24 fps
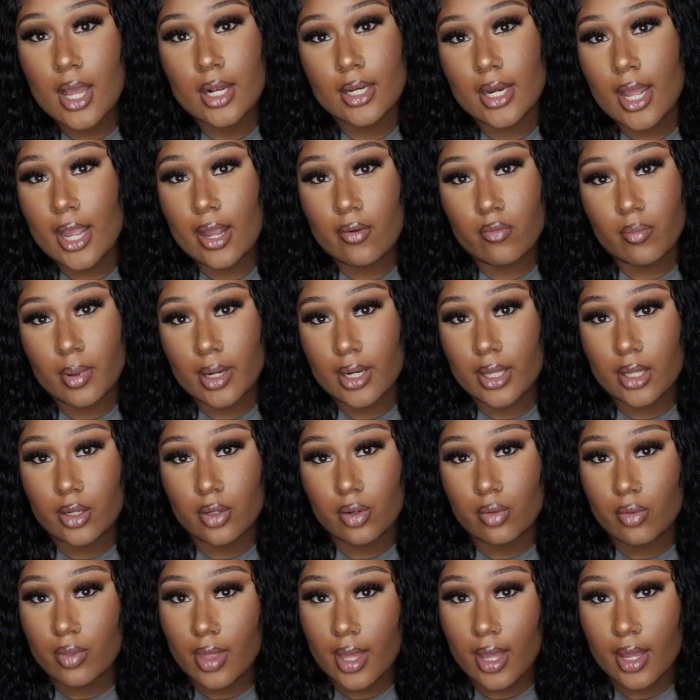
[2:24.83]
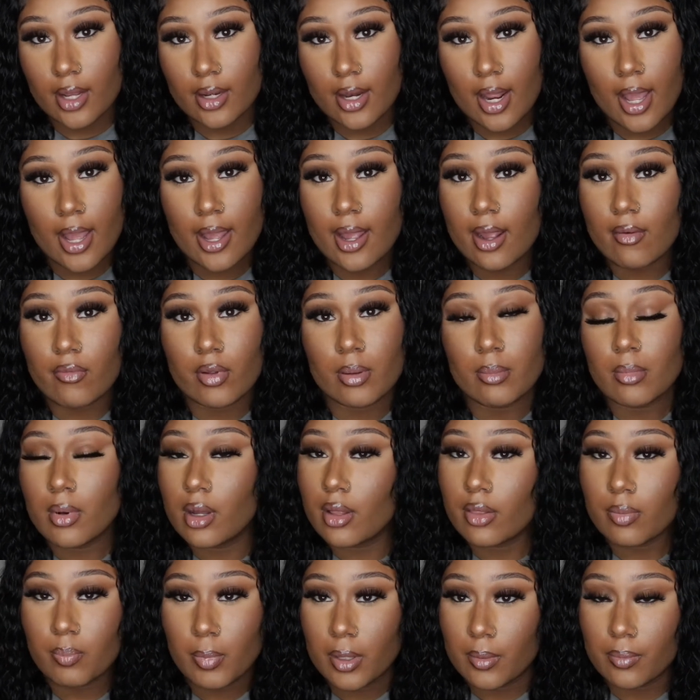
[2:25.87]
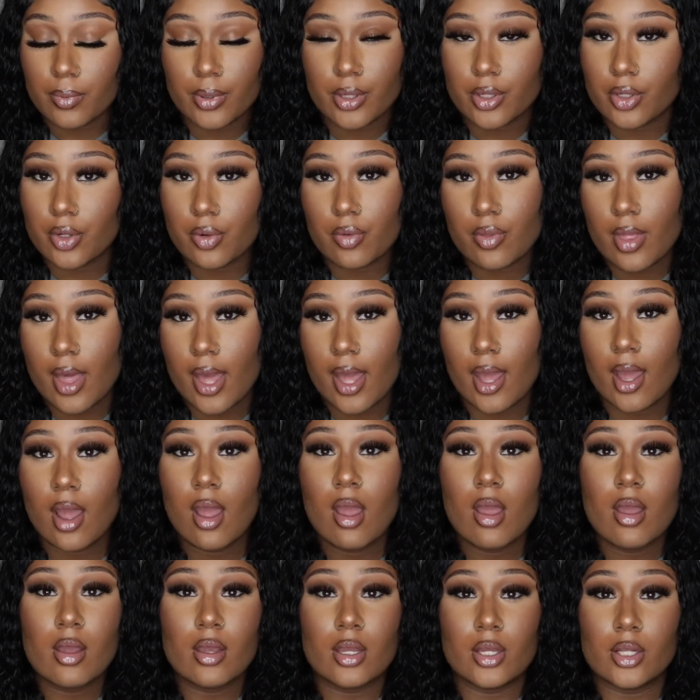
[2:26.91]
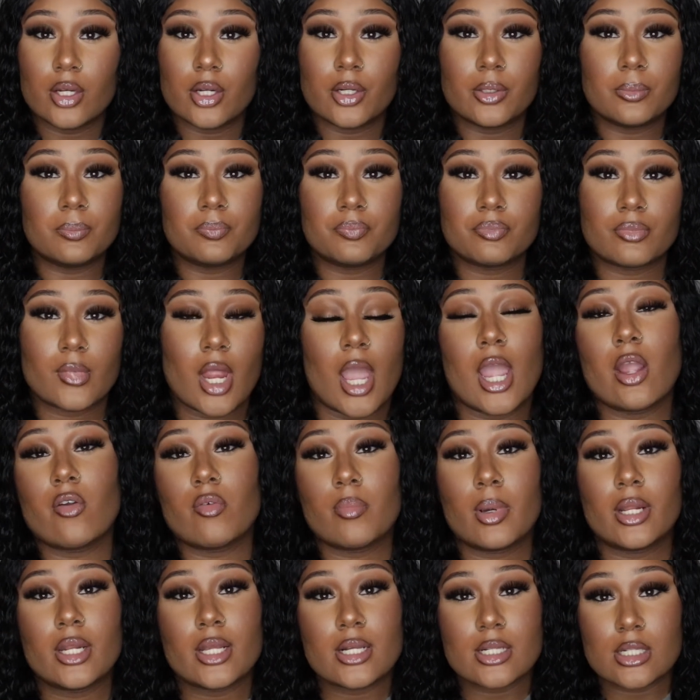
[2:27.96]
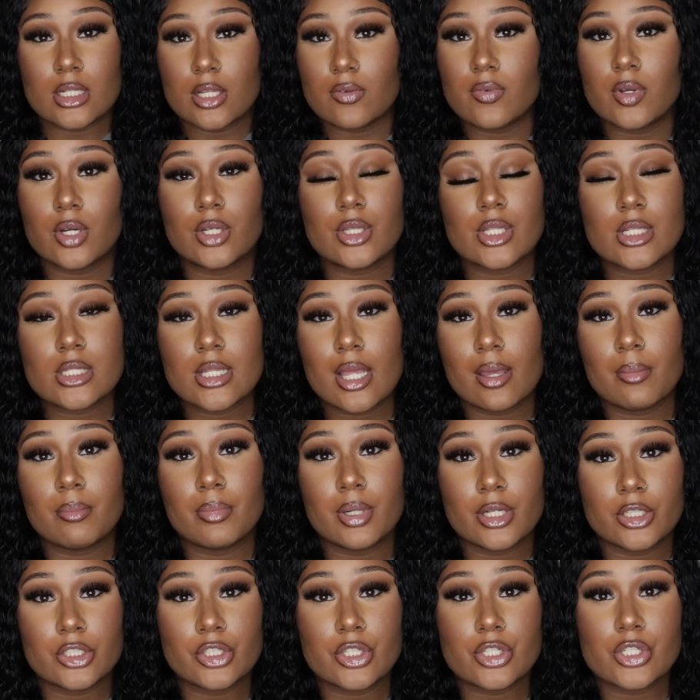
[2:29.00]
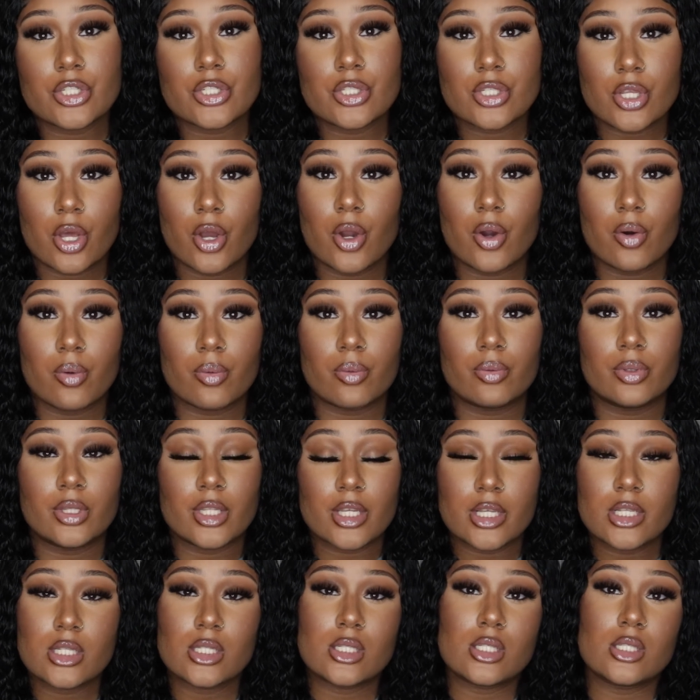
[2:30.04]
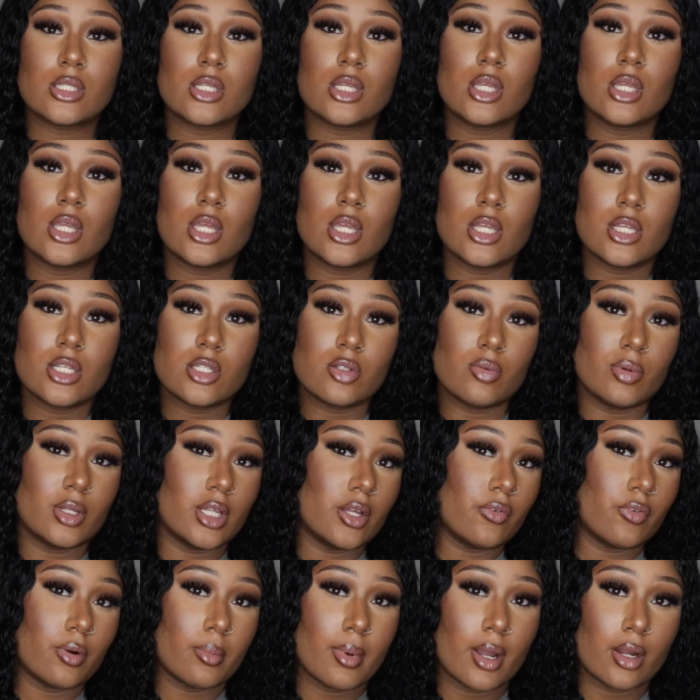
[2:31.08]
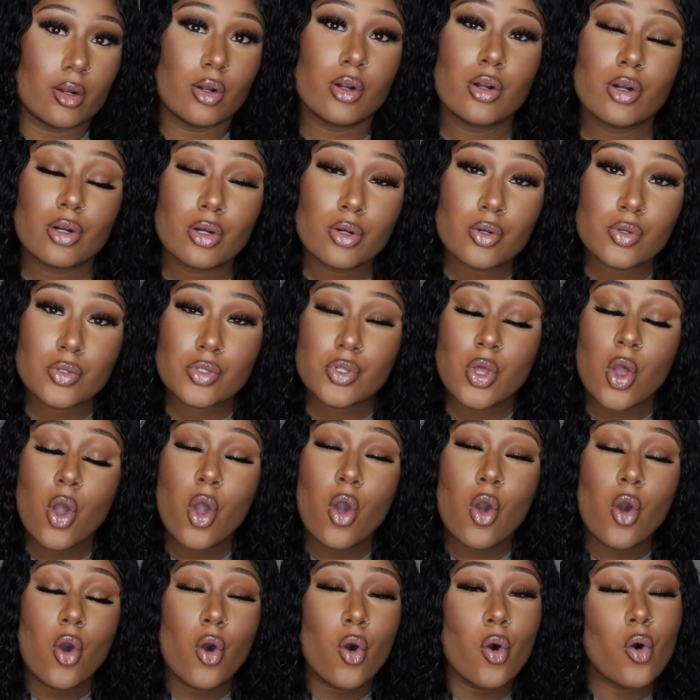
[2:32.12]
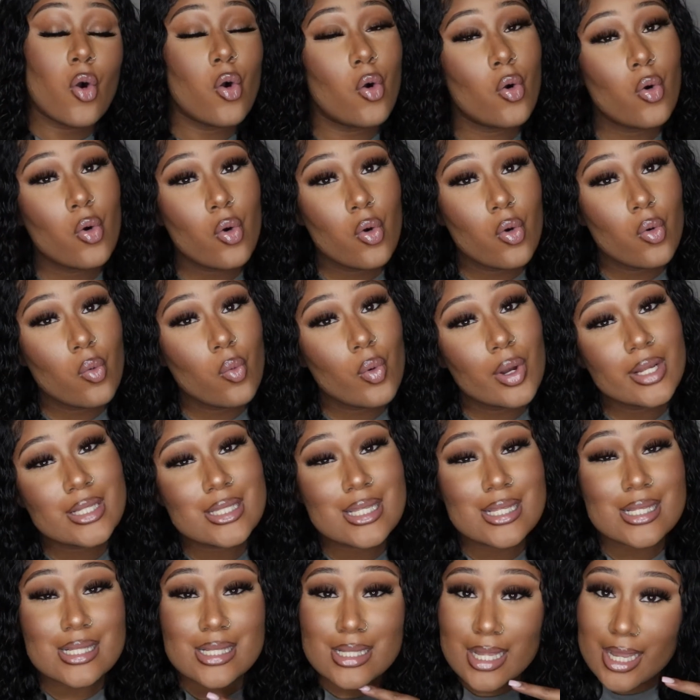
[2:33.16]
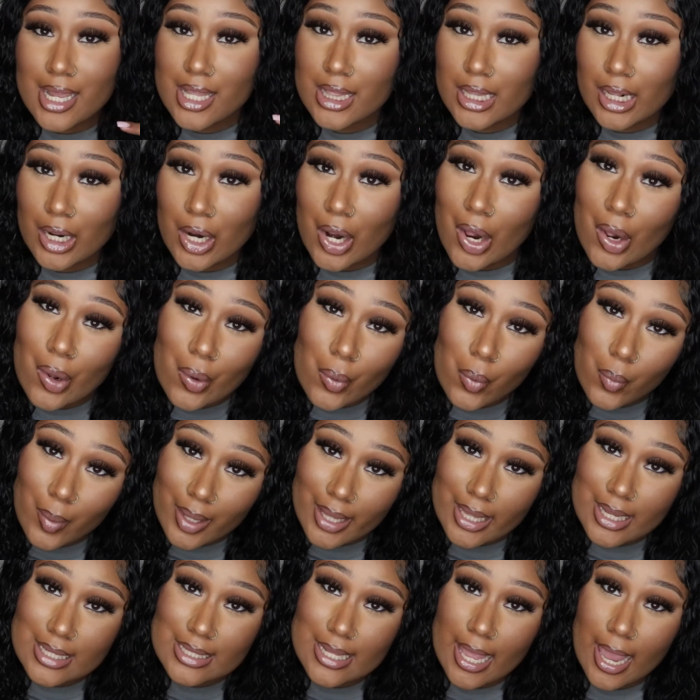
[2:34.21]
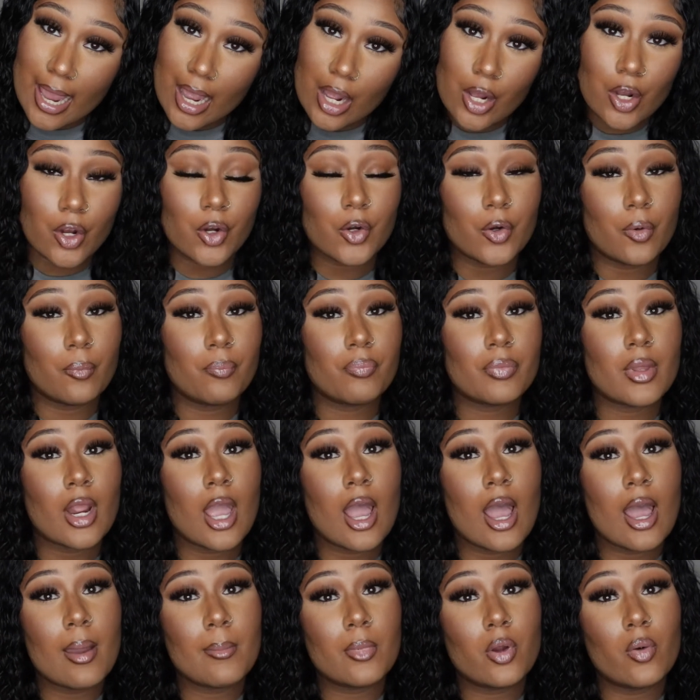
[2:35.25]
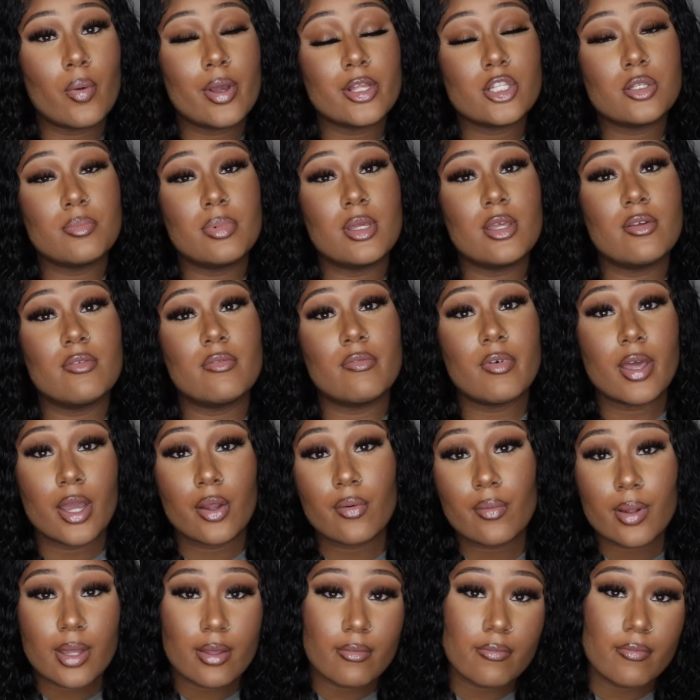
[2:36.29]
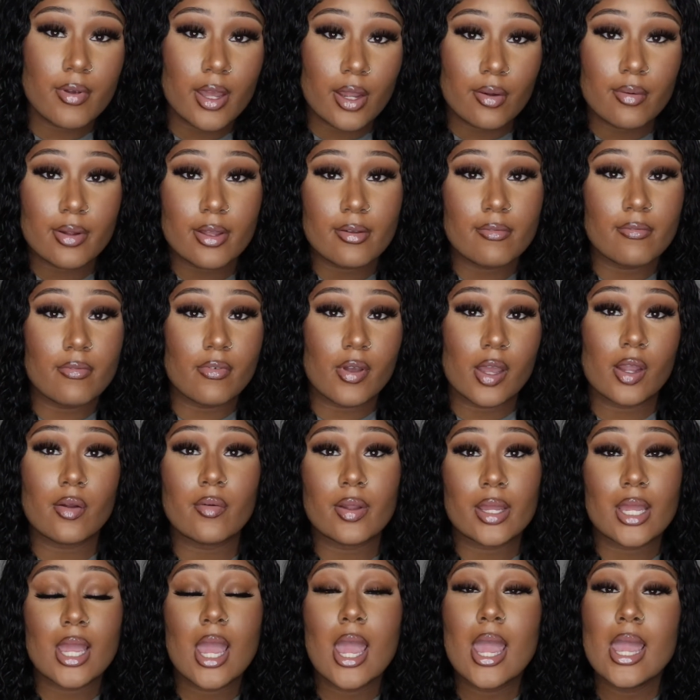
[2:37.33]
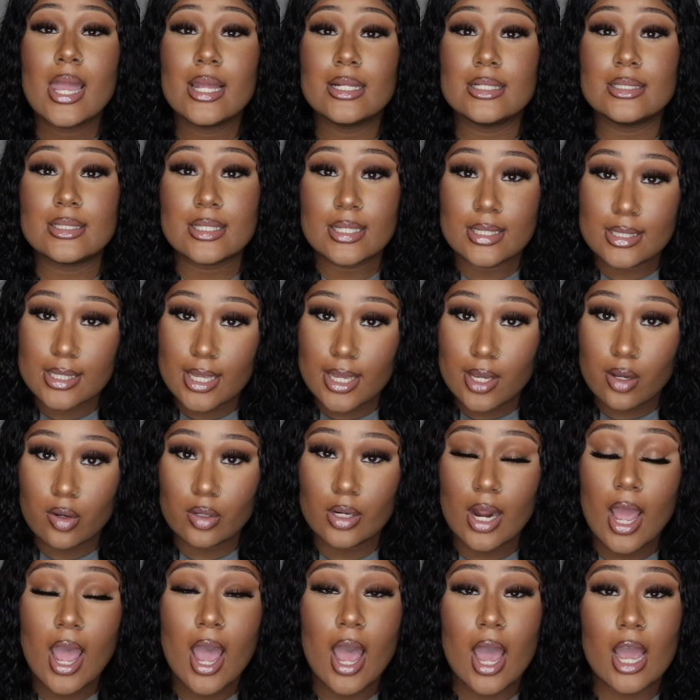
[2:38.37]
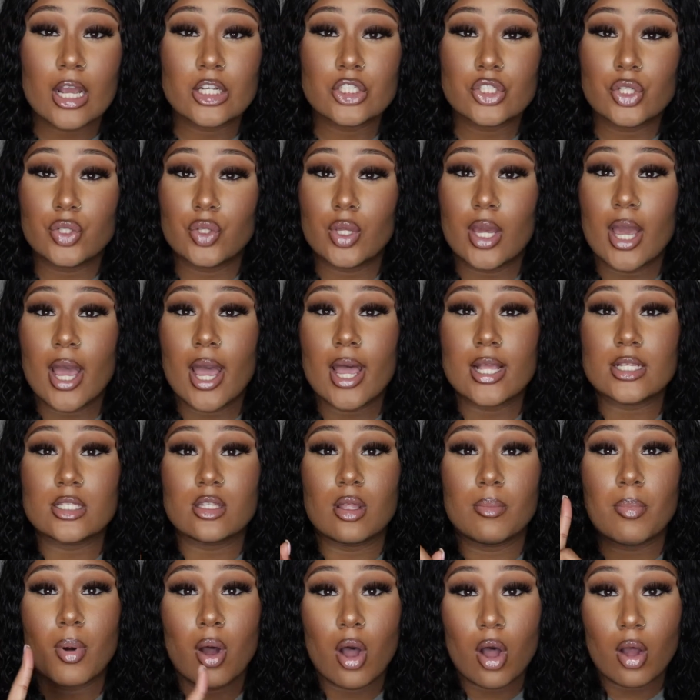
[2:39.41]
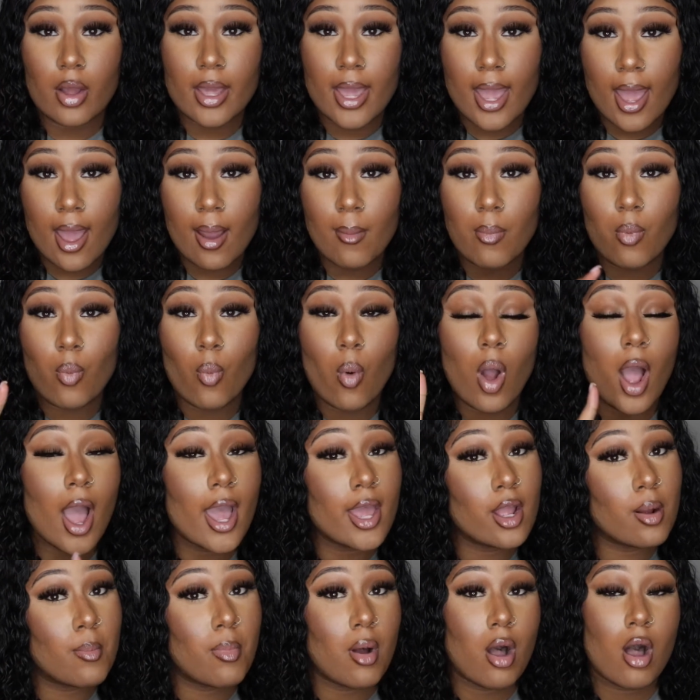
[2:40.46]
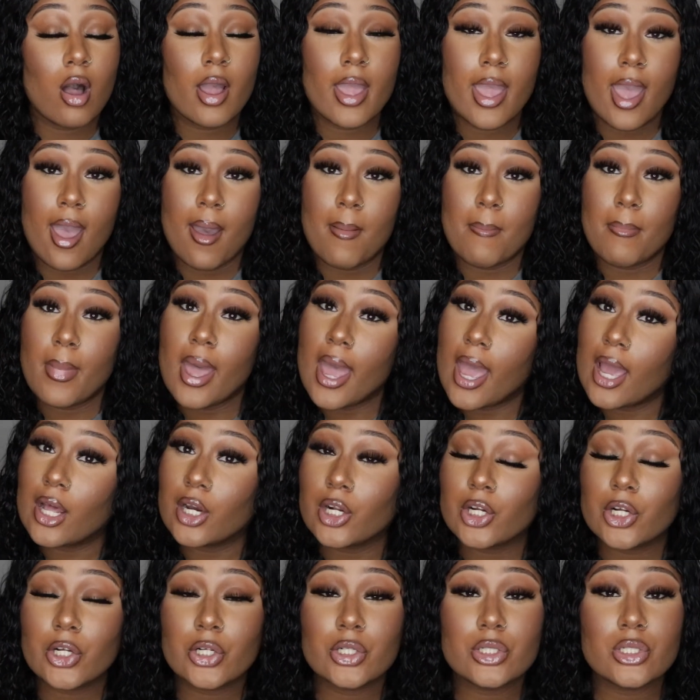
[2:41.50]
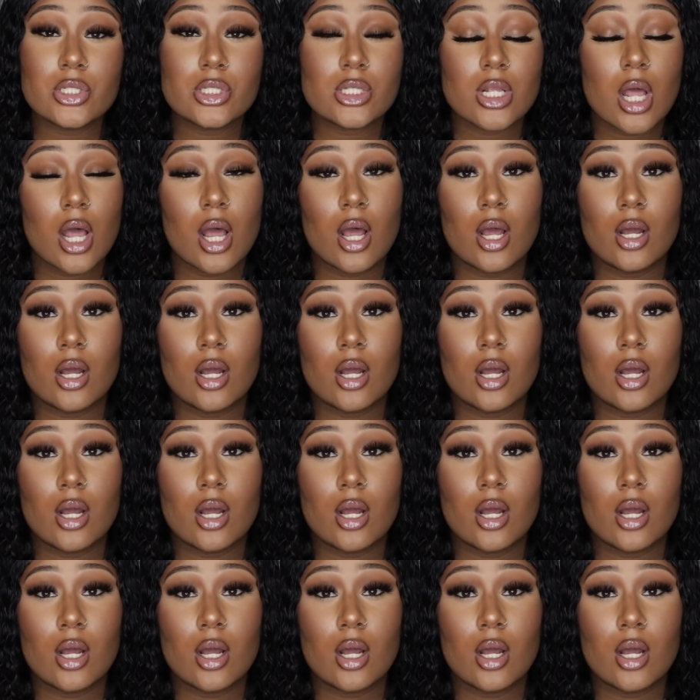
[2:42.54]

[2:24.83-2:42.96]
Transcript: Not everybody can do that. Not every month people can do that. You know, not everybody is living on the same budget. So this is really for my girls who want to slay their own wigs at home. I'm going to be very, very, very detailed. I show you guys the ball cap, why your ball cap matters,